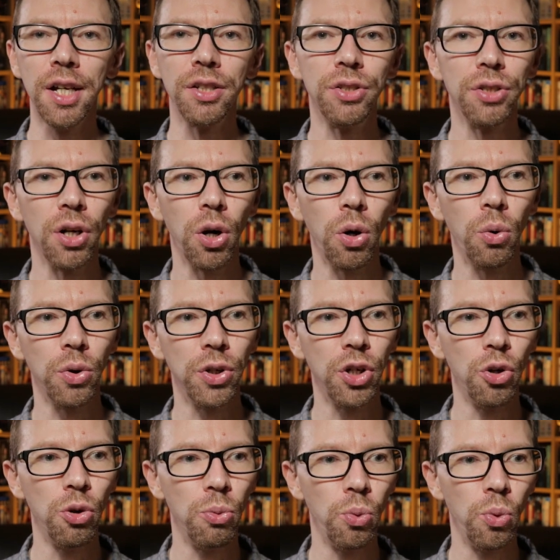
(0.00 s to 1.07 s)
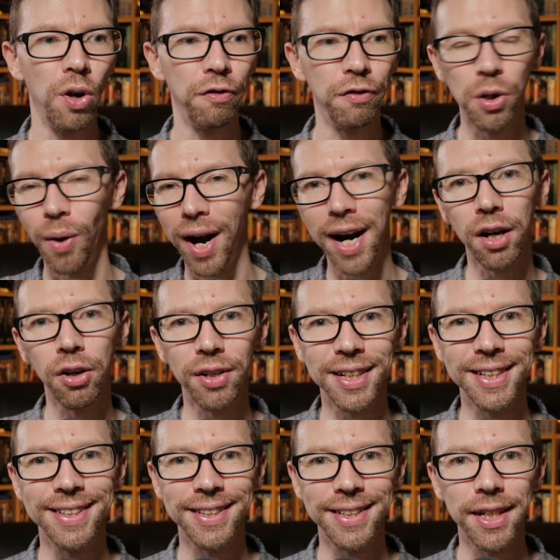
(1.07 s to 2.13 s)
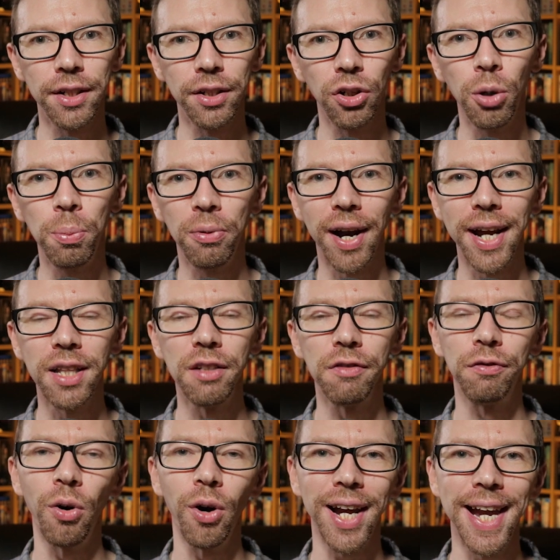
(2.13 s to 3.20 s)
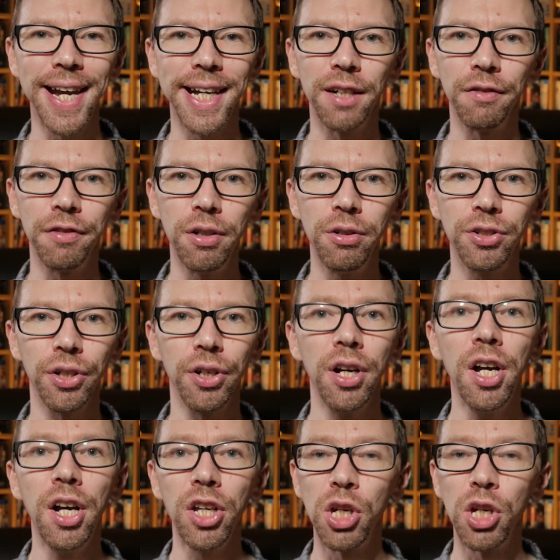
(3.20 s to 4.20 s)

So you if you are going to consider upgrading to 4K in the future,